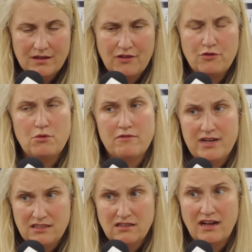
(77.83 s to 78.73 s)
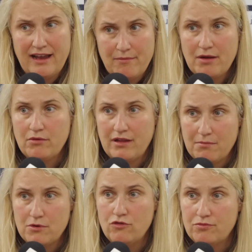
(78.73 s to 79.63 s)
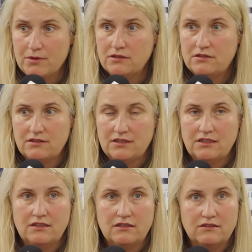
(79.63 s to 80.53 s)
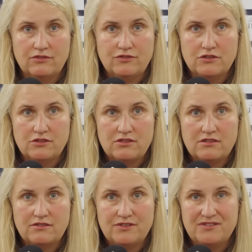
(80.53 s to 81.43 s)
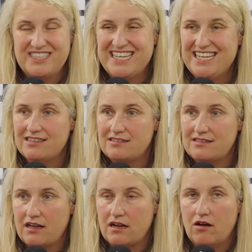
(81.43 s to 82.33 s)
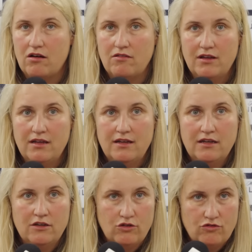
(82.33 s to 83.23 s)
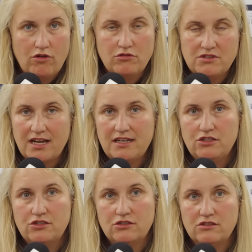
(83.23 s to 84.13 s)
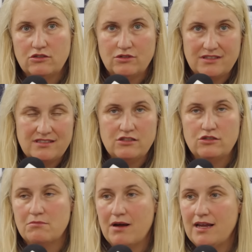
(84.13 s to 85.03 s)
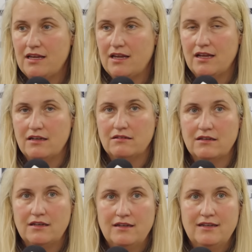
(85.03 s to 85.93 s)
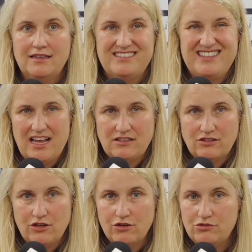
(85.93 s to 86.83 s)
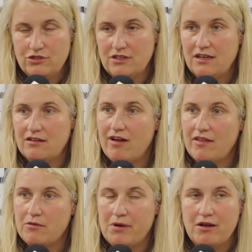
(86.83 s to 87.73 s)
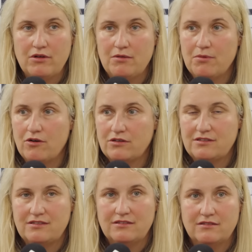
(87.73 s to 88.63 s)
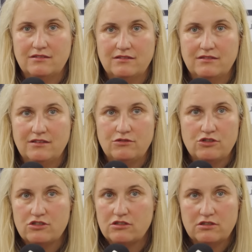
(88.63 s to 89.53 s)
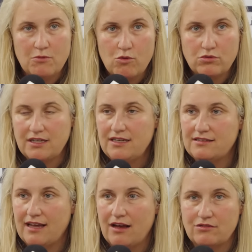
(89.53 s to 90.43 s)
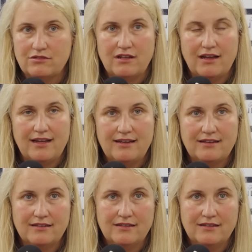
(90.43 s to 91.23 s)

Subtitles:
I thought we were really dynamic with our movement in the first 15 and the second half. Good rotations, good decision making. It's the execution in and around the penalty box. It's just the small details, like